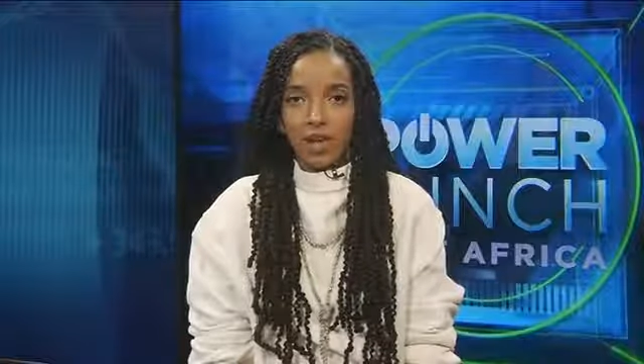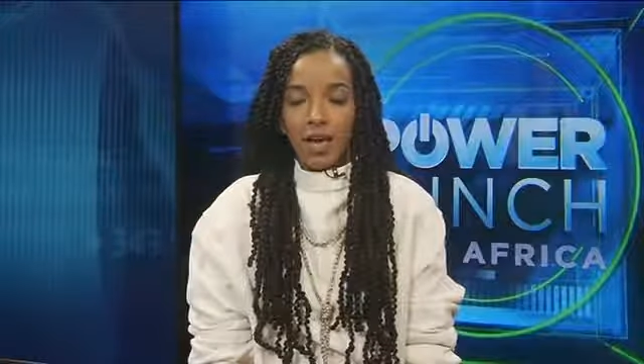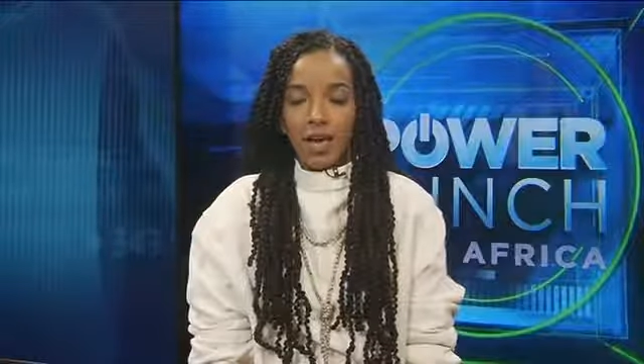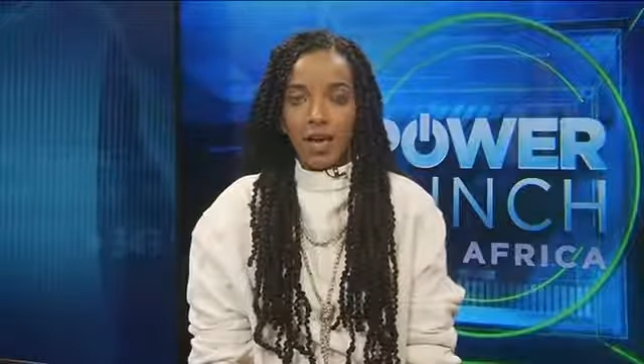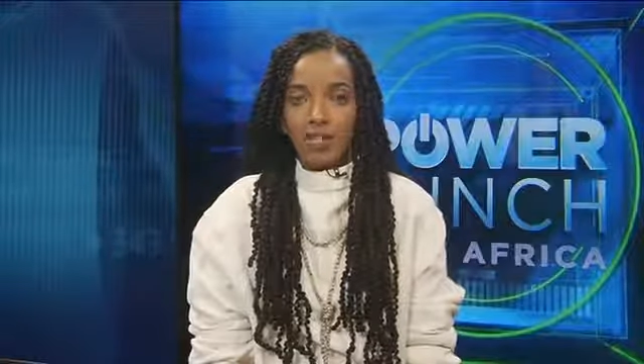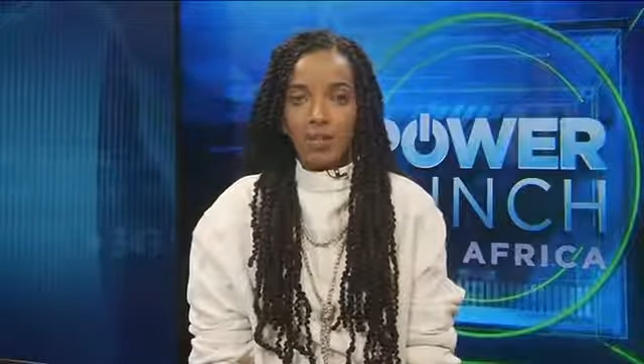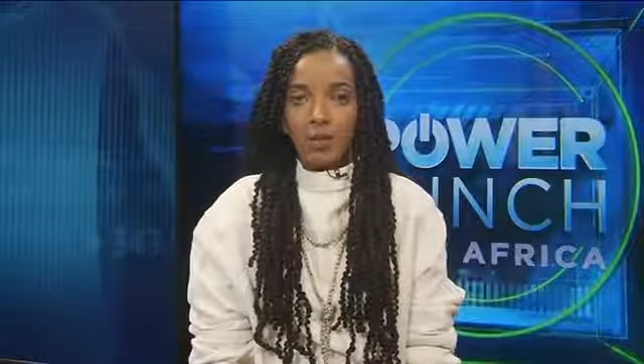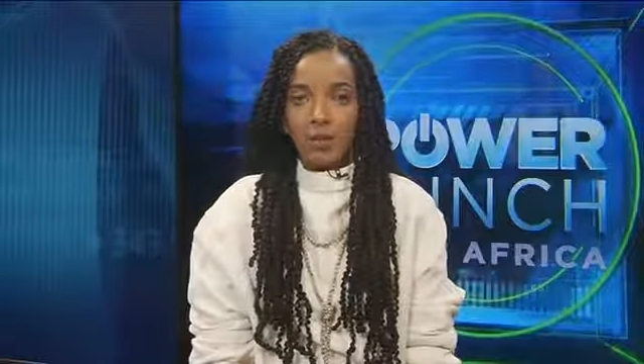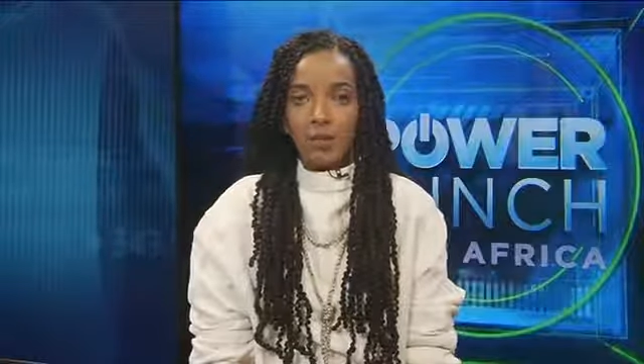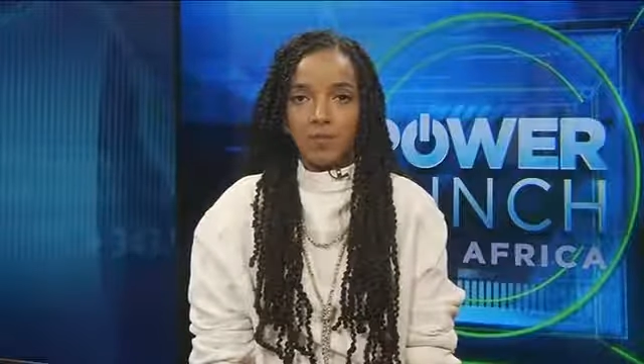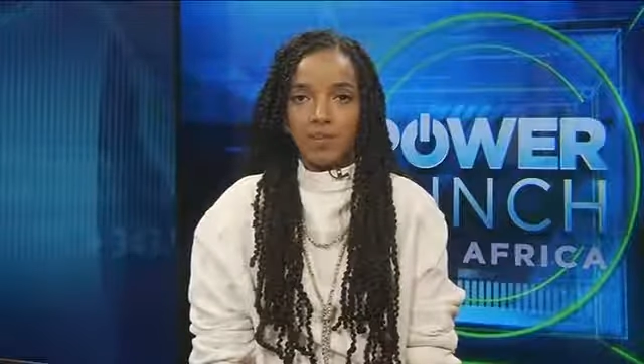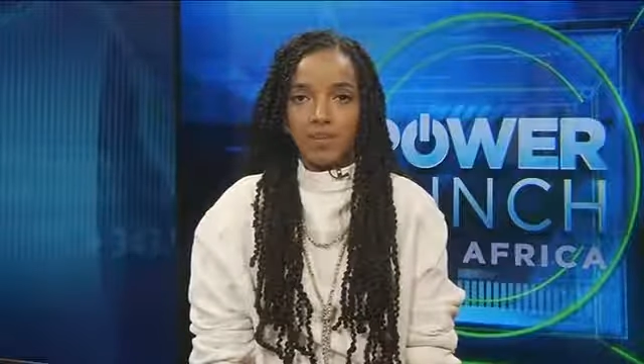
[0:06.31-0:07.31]
I spoke to
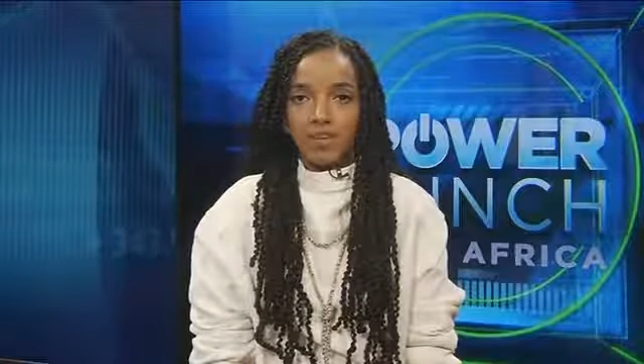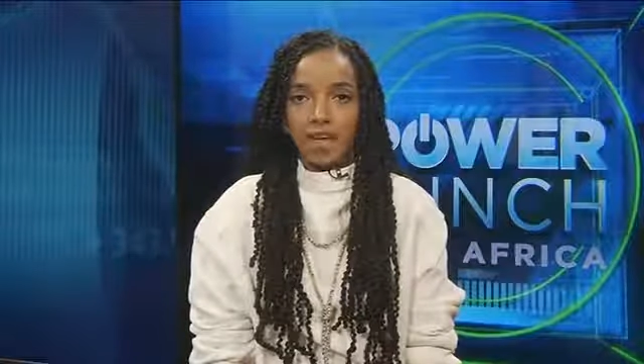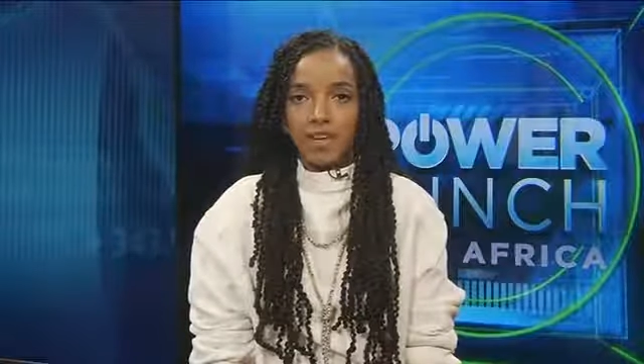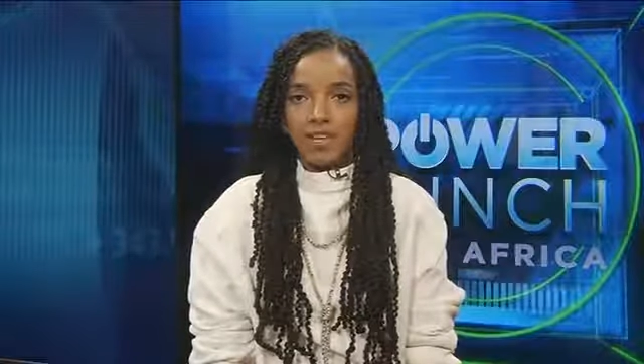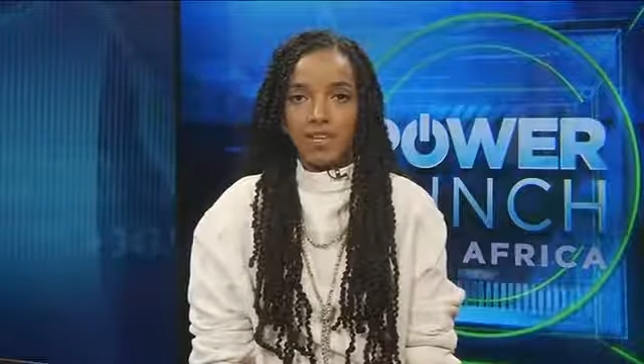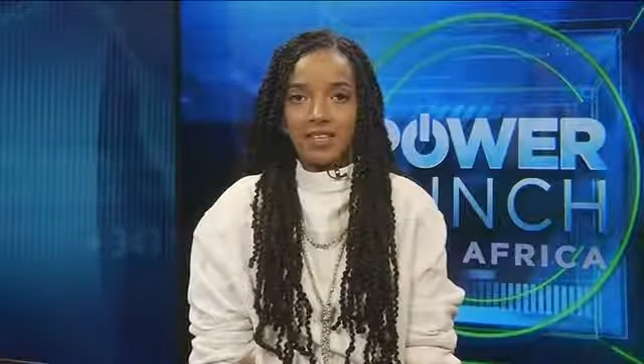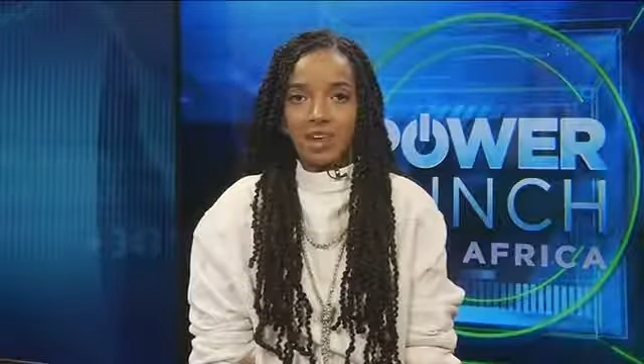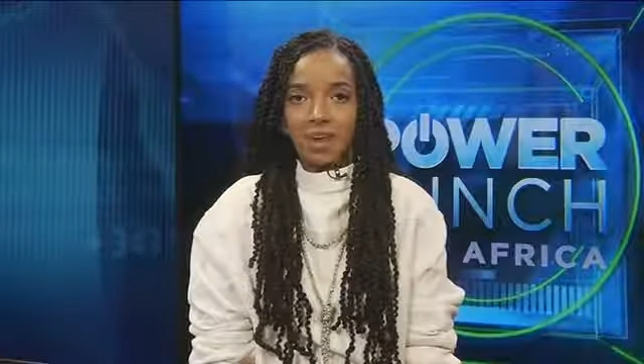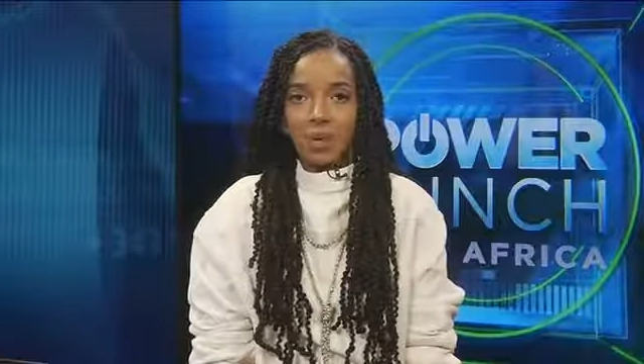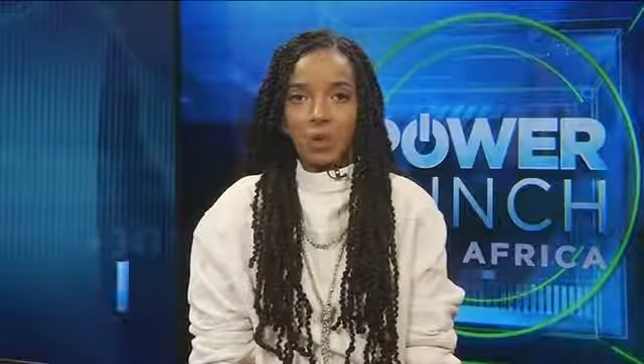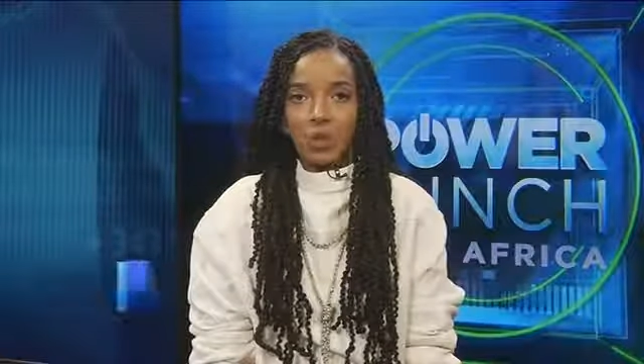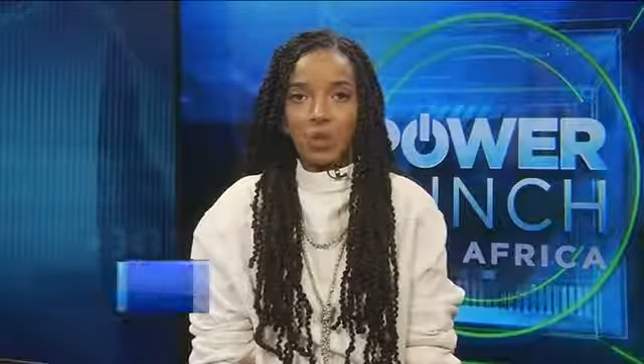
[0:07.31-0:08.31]
business analyst
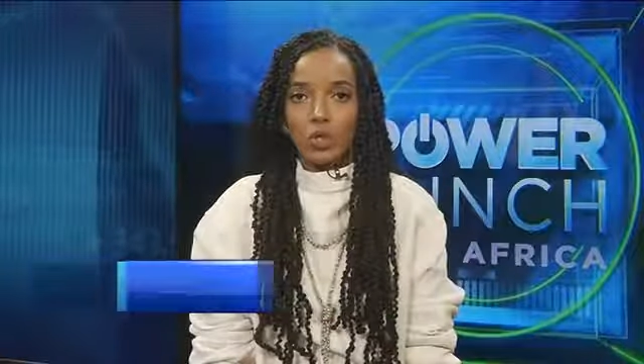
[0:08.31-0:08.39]
Akol